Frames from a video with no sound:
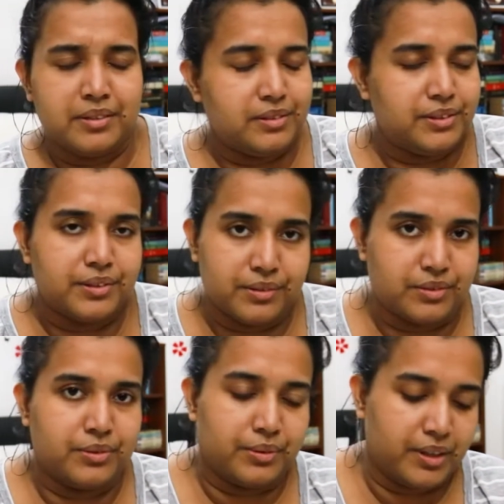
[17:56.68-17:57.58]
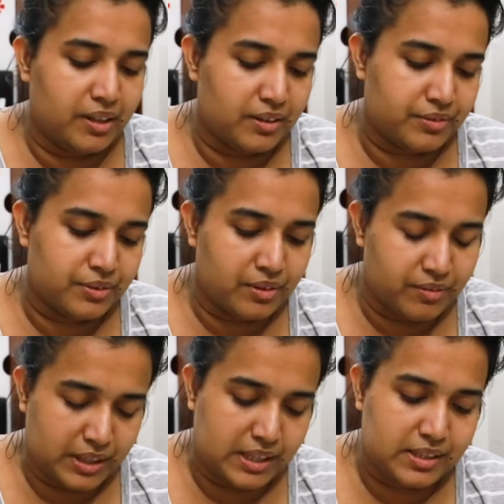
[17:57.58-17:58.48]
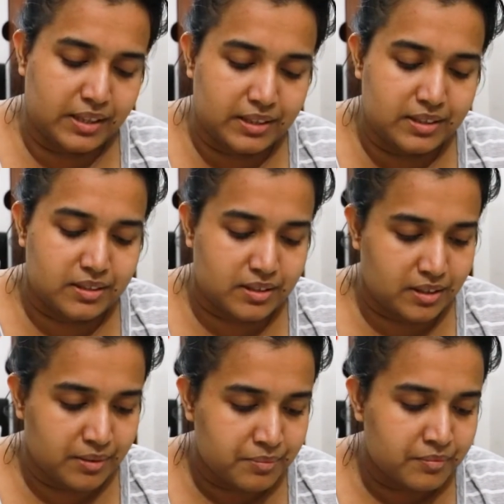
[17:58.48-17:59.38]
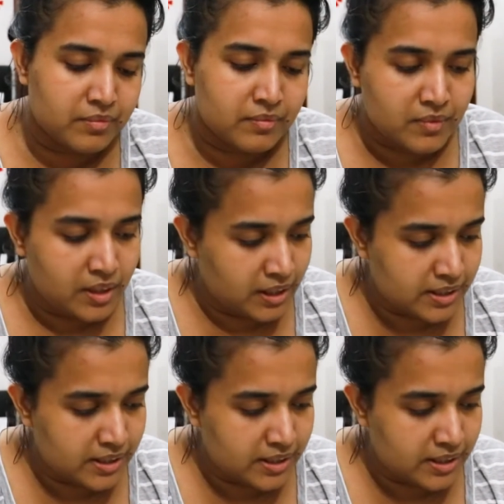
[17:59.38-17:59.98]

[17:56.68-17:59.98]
you know the story of Throne of Glass. Like, it's just an